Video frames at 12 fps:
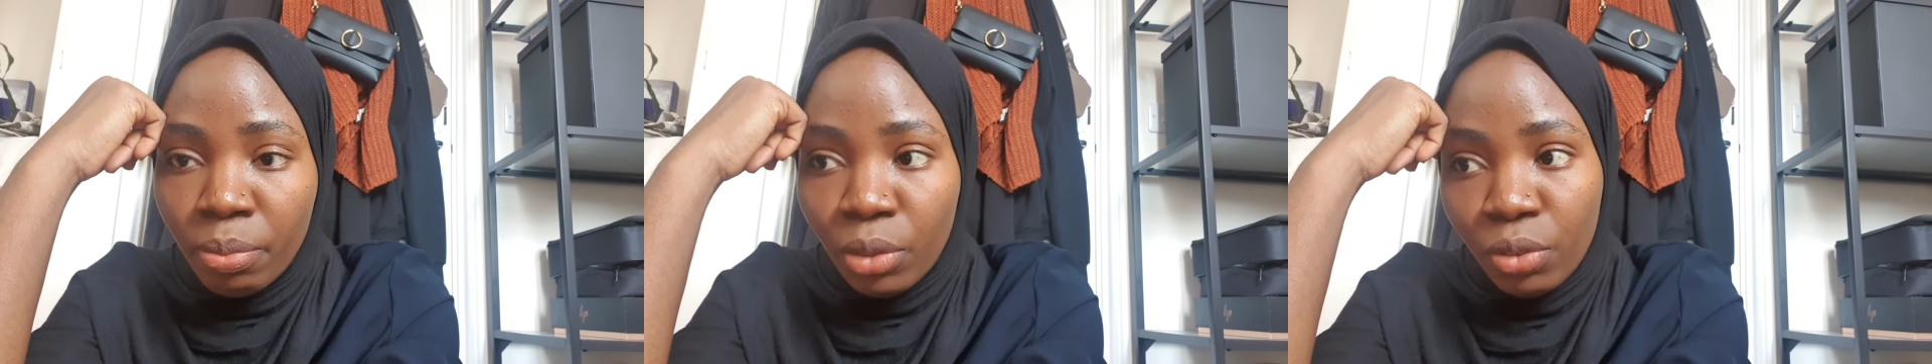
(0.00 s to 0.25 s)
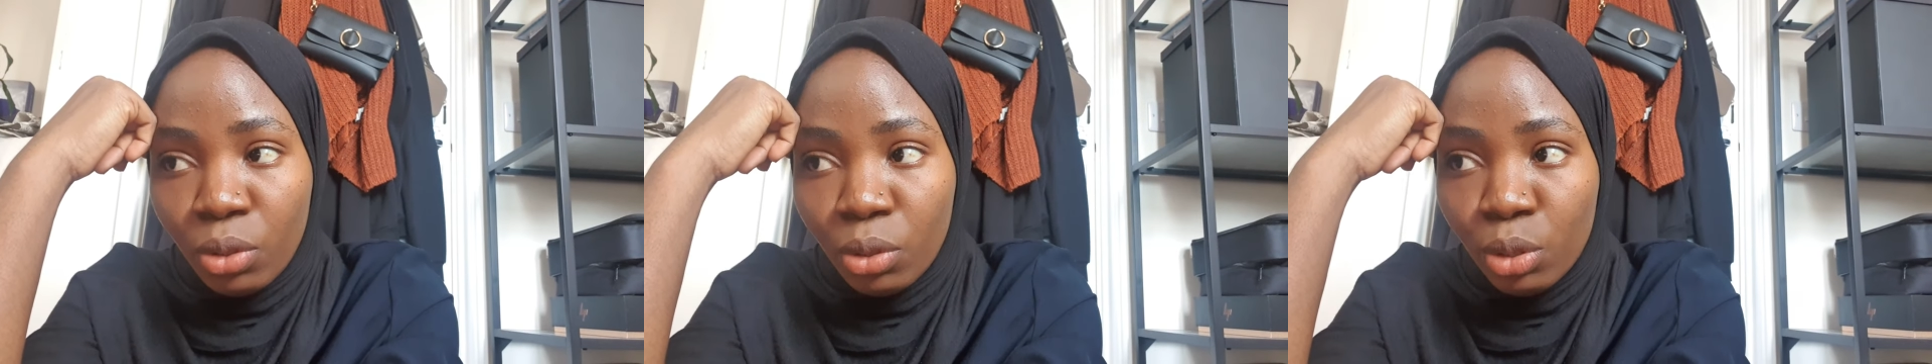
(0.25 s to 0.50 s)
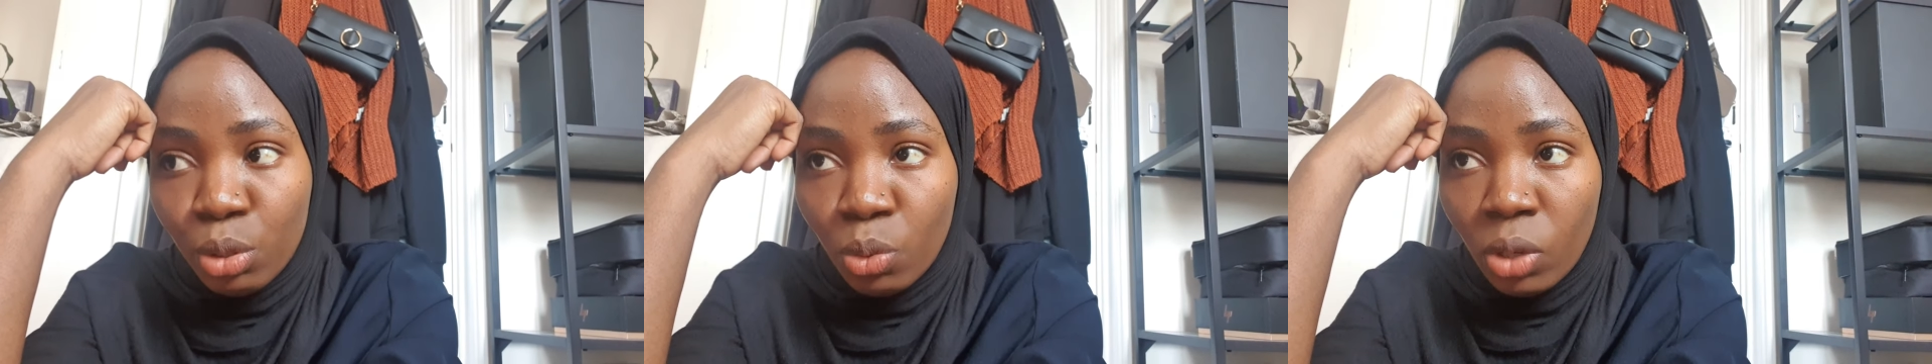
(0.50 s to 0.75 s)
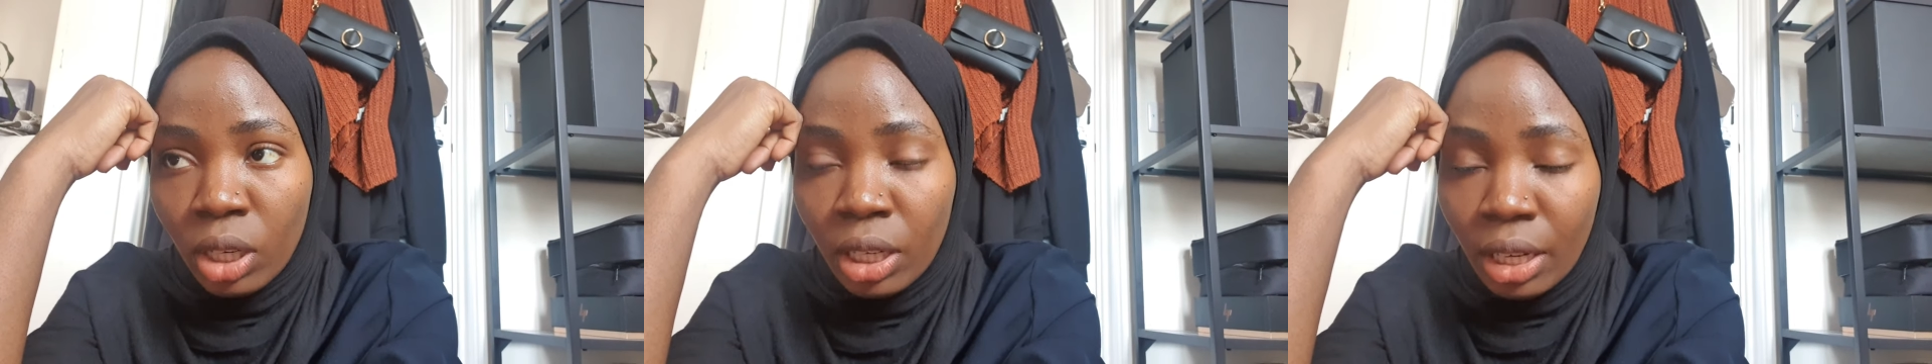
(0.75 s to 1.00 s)
before going to
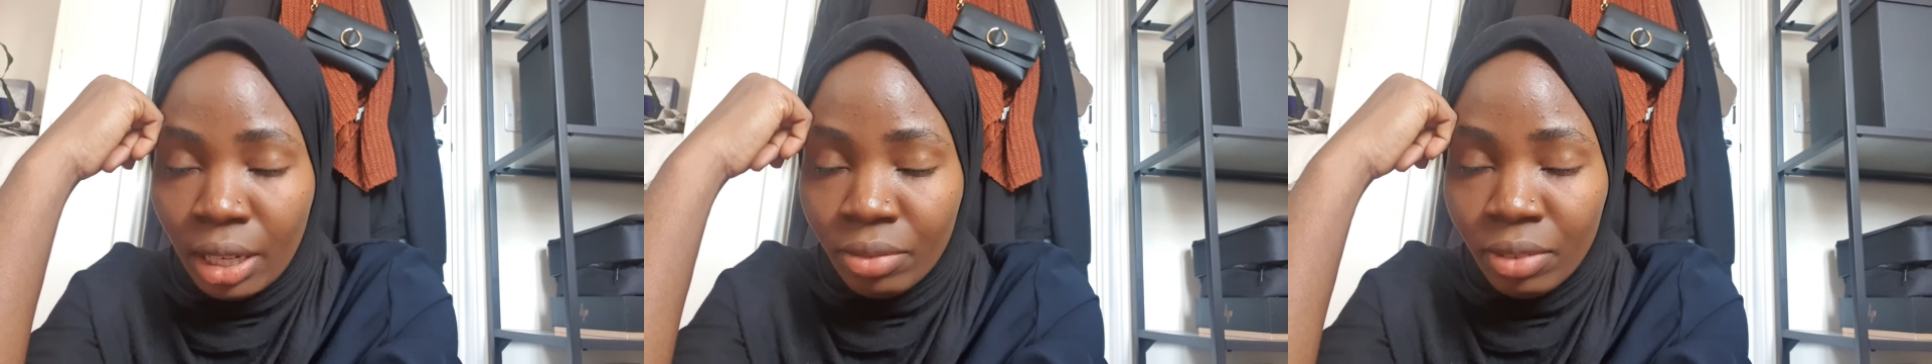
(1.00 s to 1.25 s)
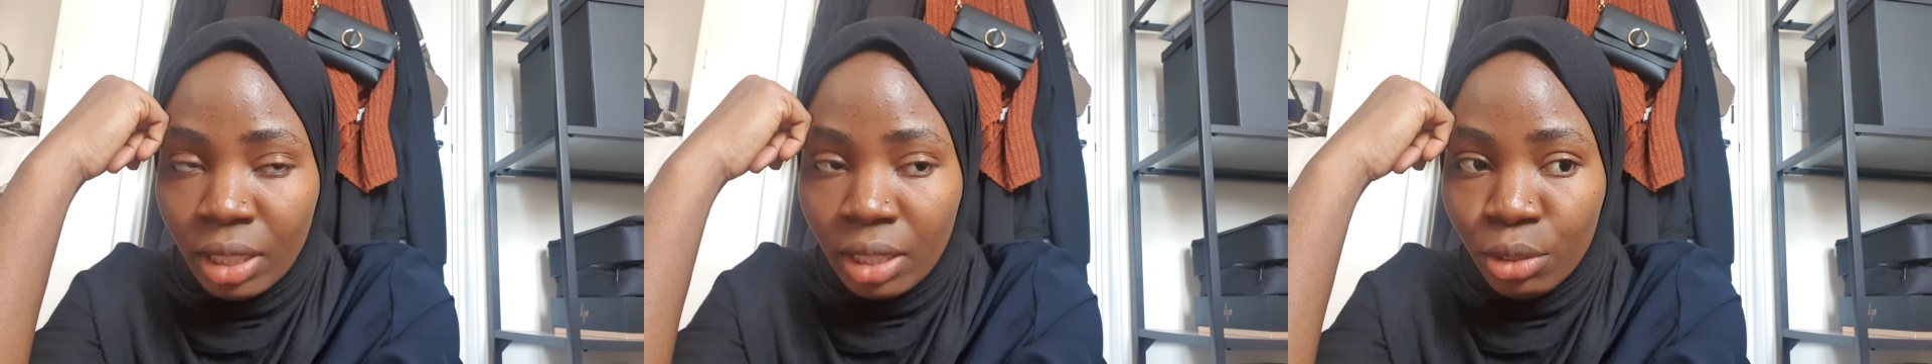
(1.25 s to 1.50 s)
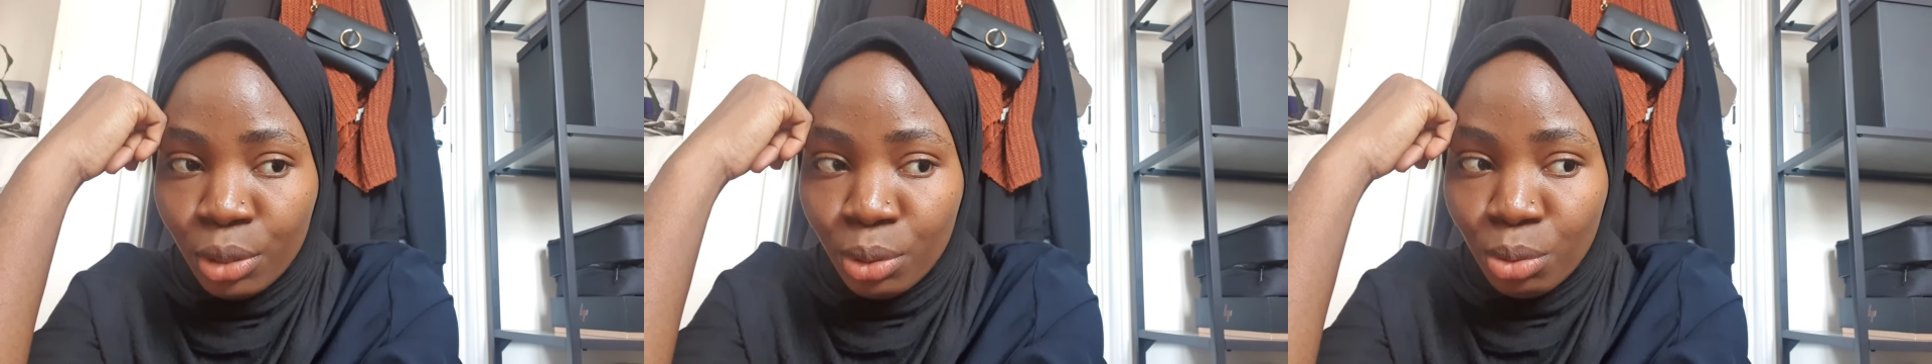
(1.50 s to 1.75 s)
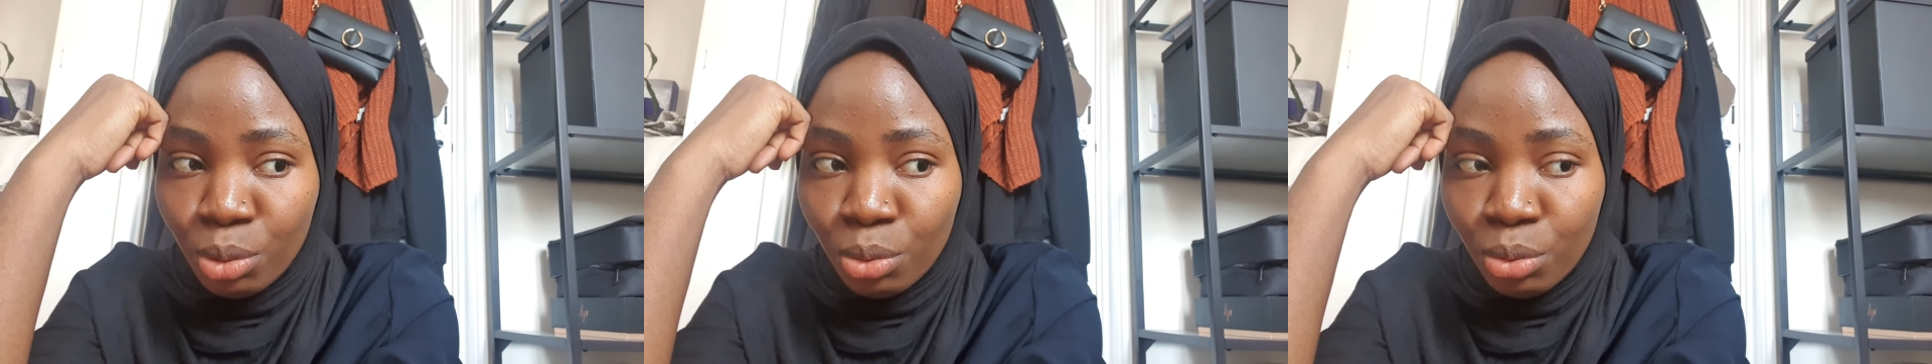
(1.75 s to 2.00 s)
work and finally
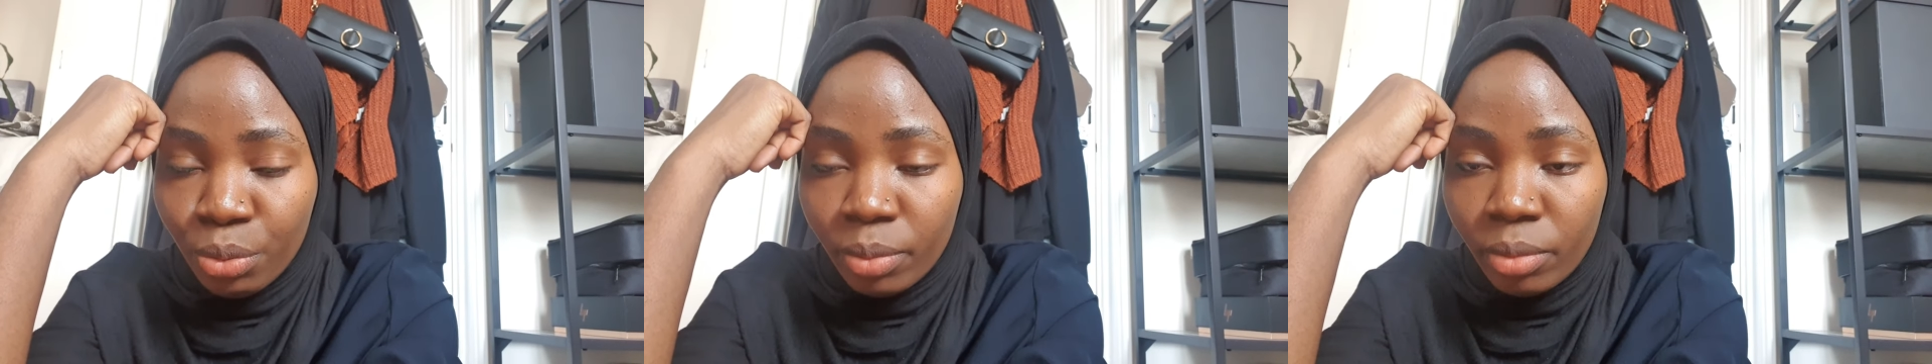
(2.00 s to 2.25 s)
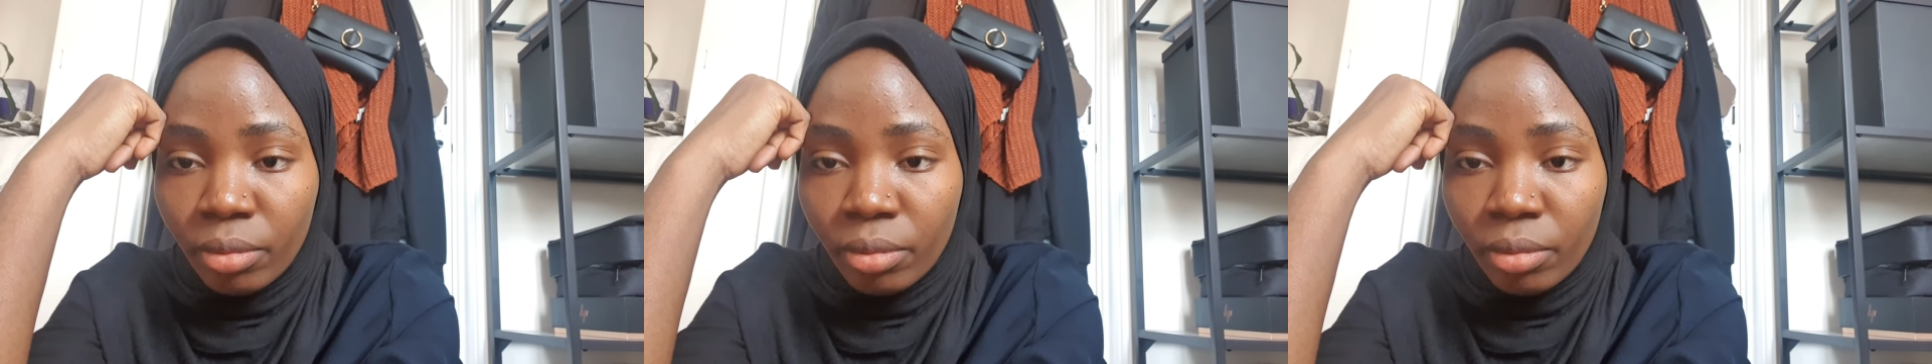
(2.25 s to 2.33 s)
going to school.